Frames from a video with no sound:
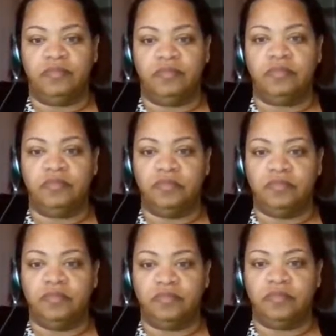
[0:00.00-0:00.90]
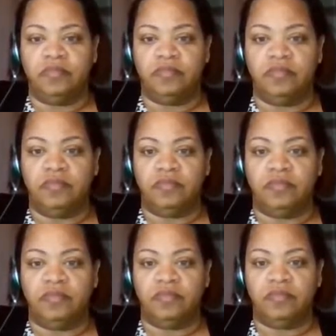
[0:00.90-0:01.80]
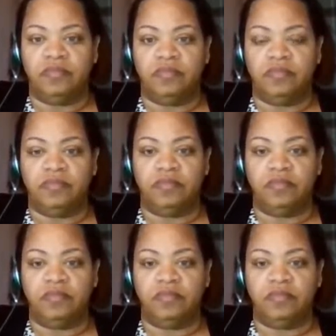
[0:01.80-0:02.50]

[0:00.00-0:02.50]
This person isn't speaking.